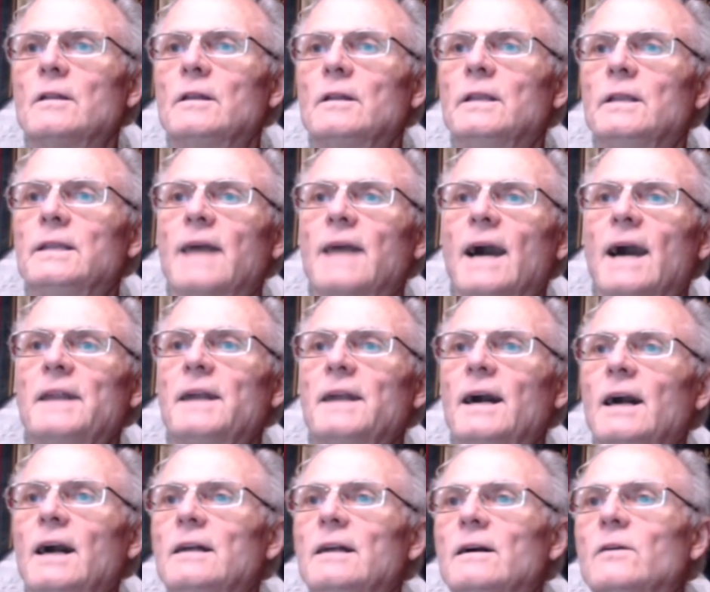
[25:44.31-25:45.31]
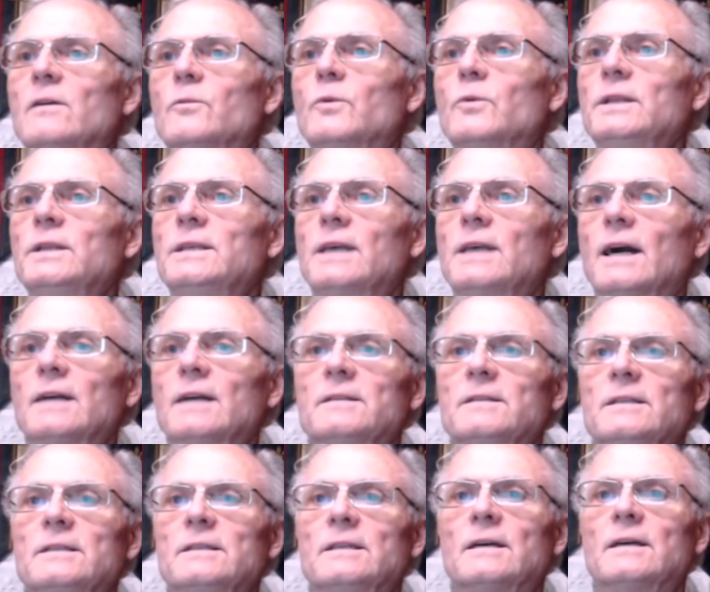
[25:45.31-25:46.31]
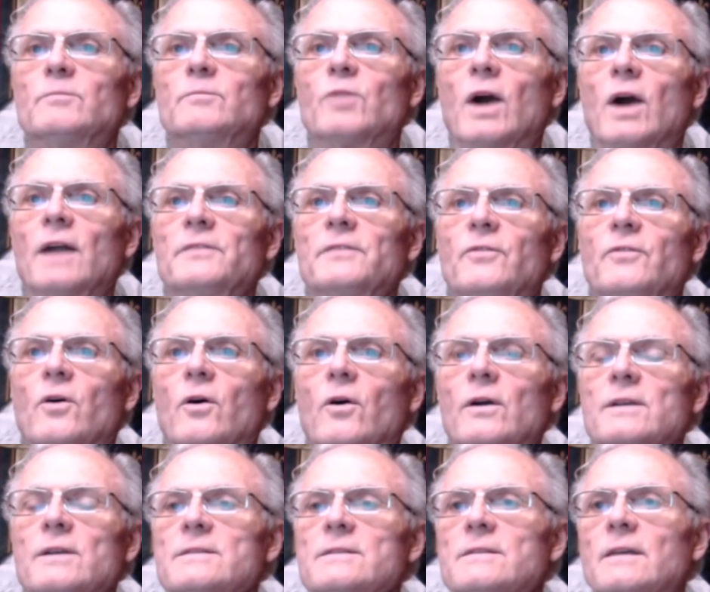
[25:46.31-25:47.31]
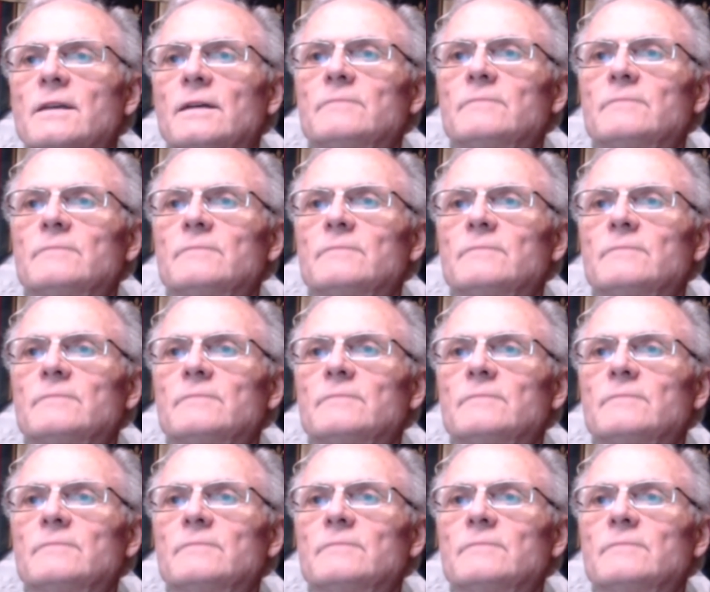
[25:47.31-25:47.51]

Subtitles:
Litana Widia, the broad forest,